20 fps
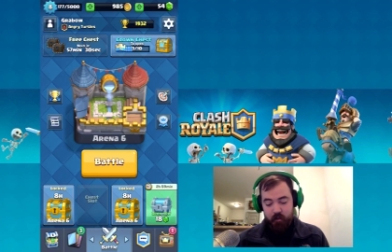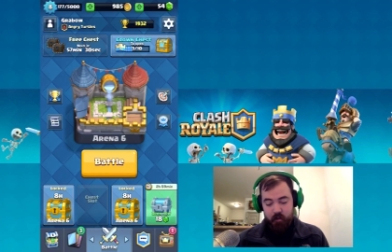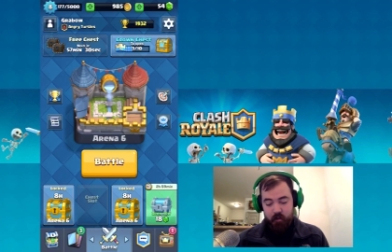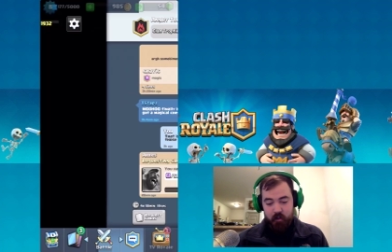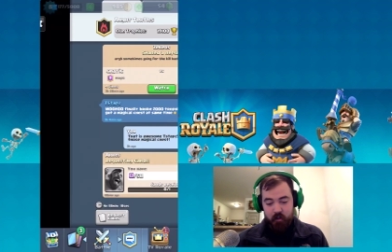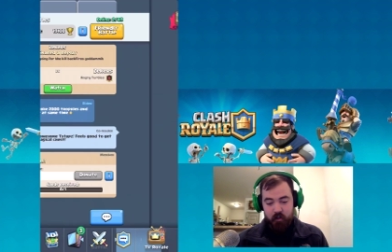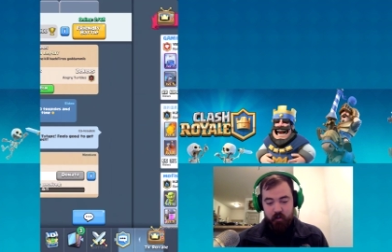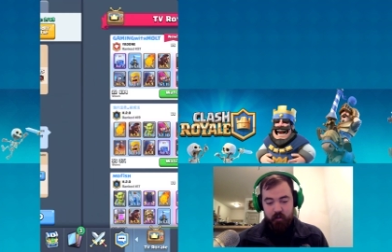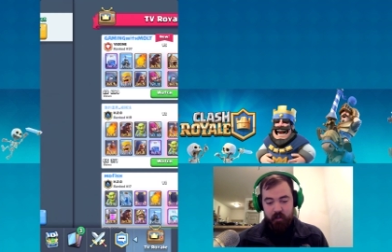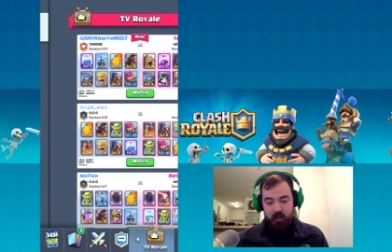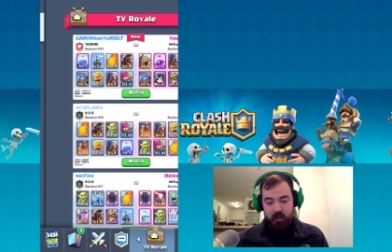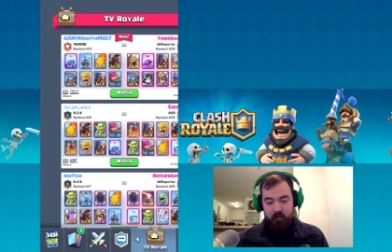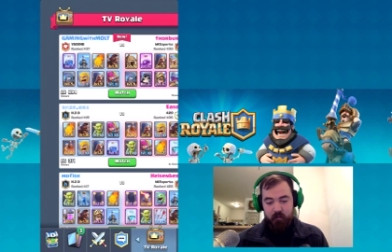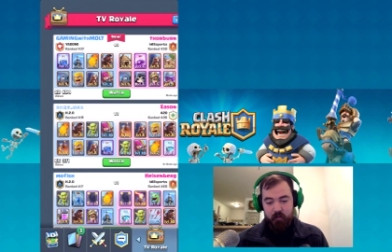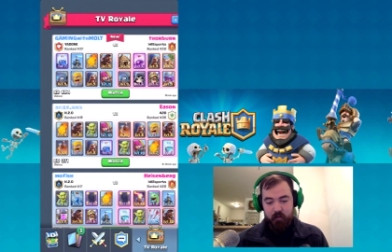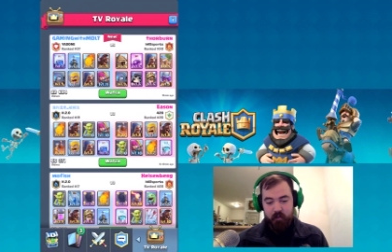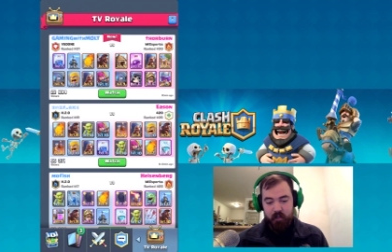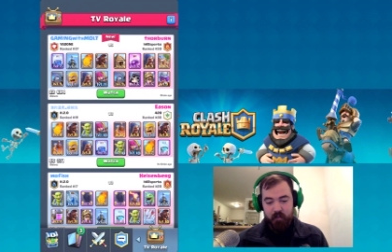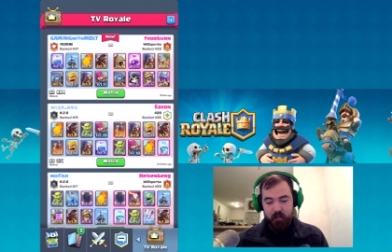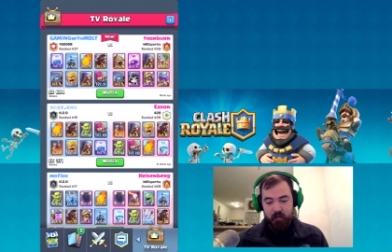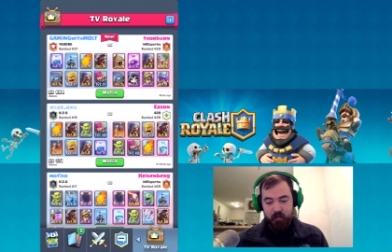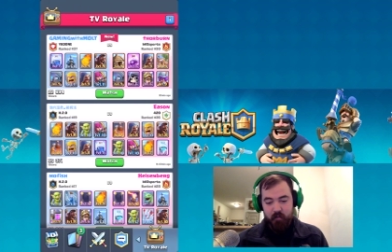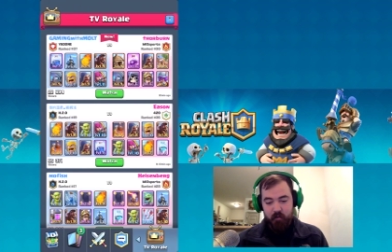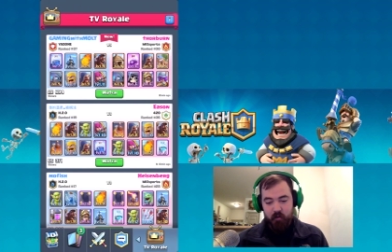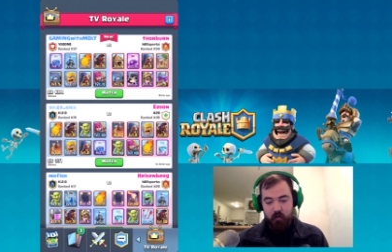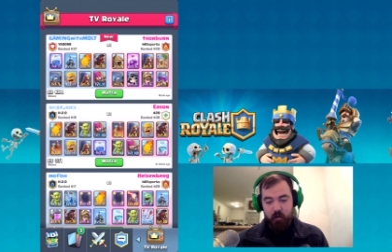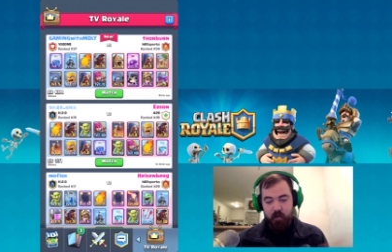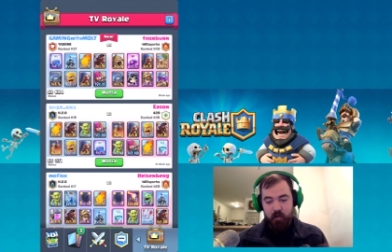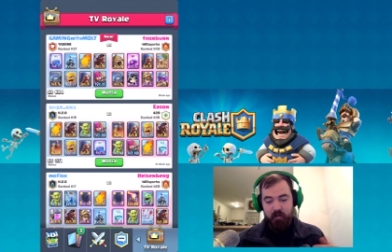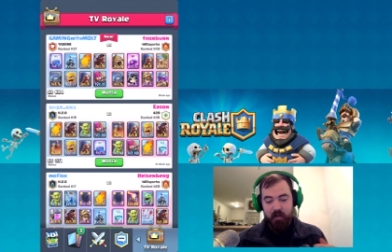Check out what just came up. Oh,
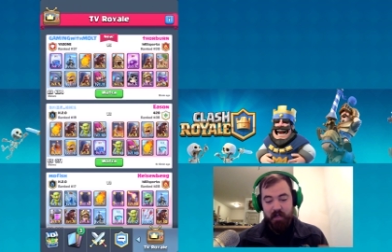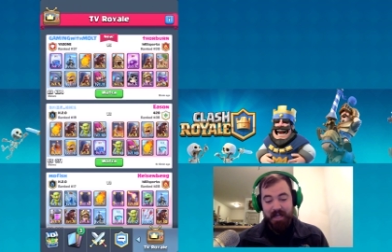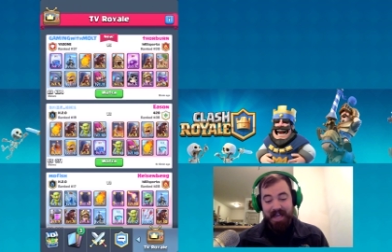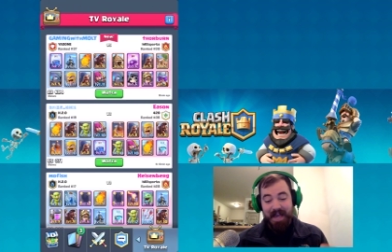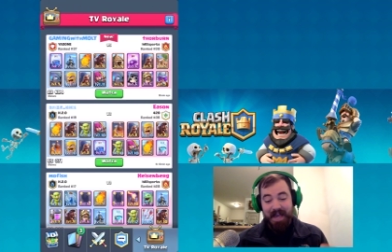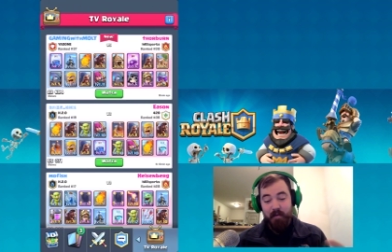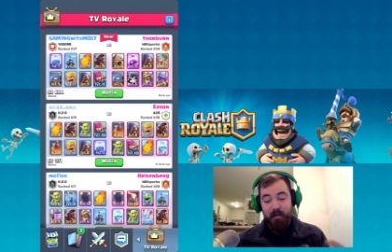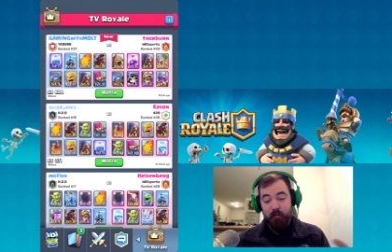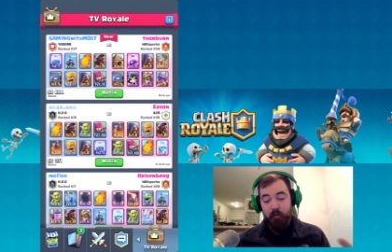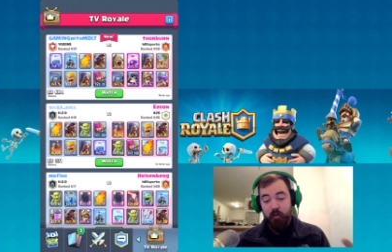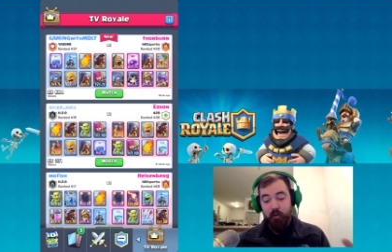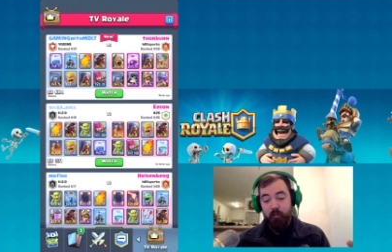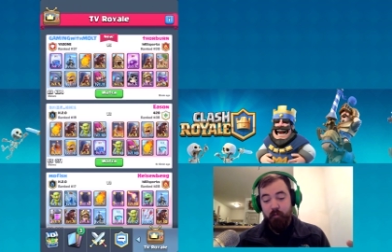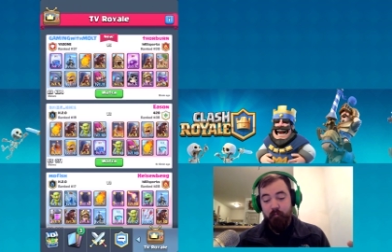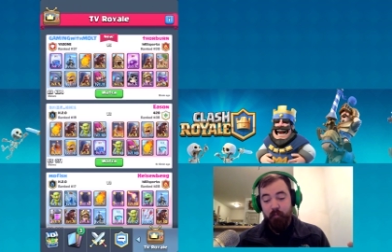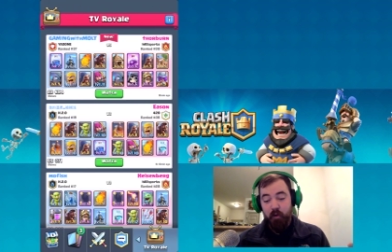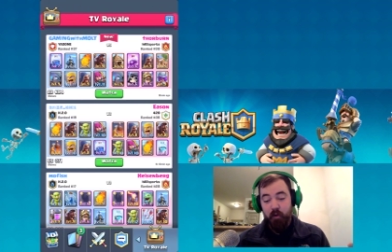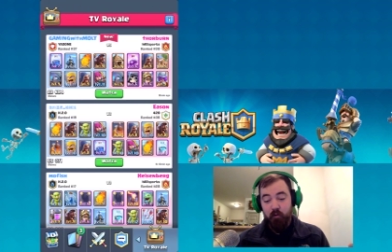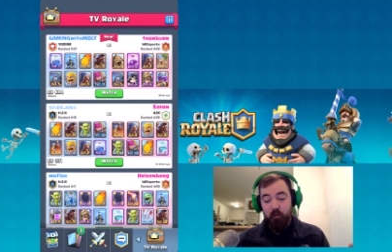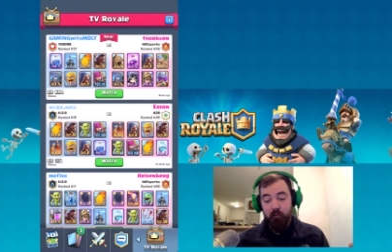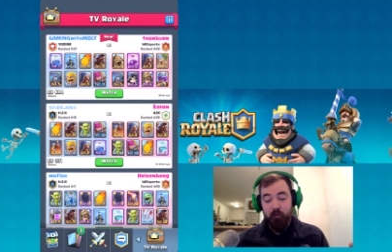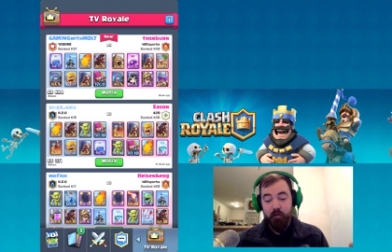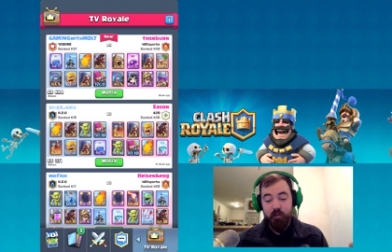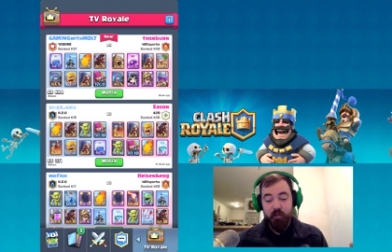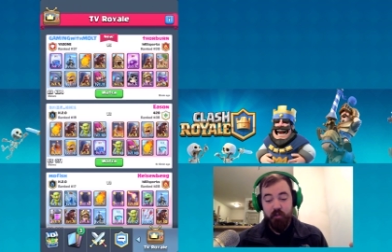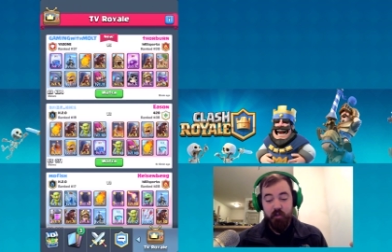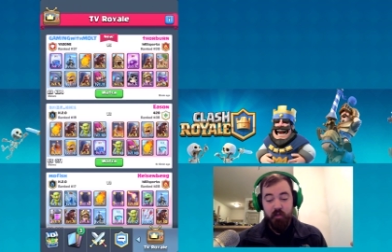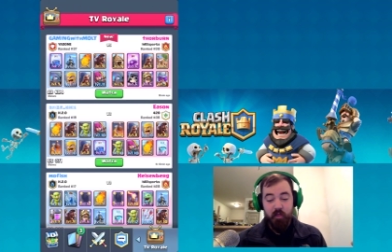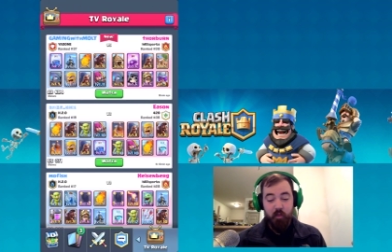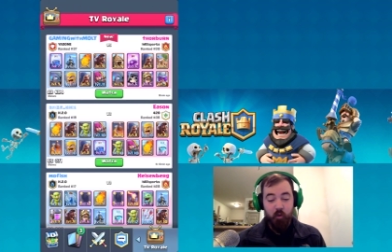we have a Gaming with Molt versus
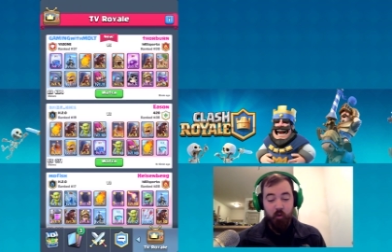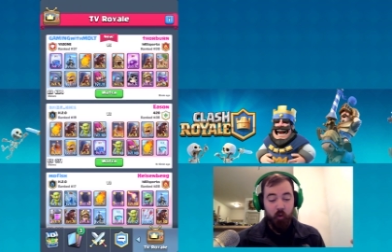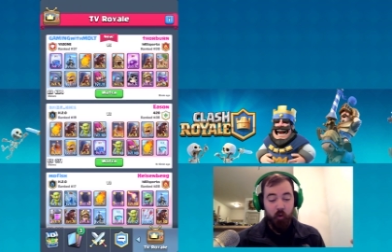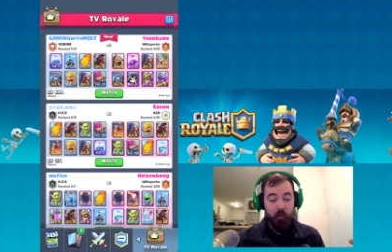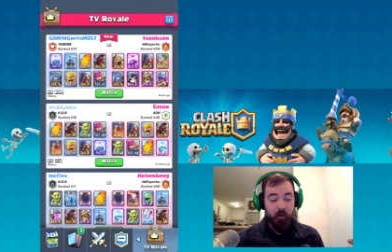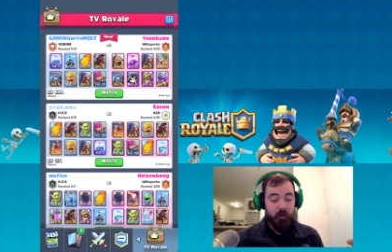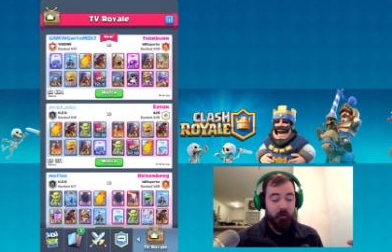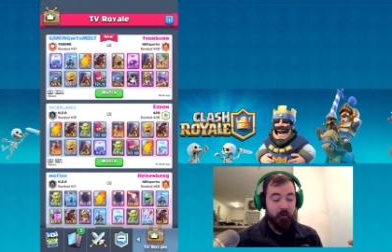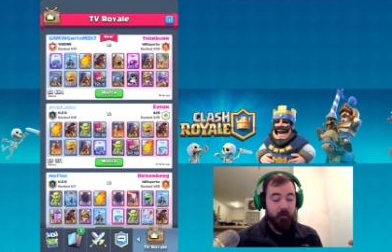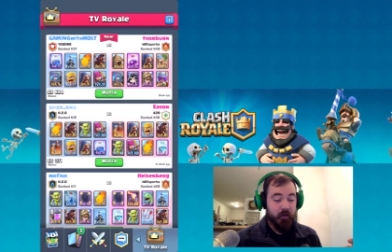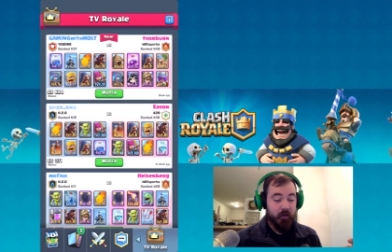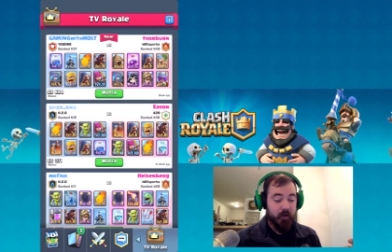Thorburn.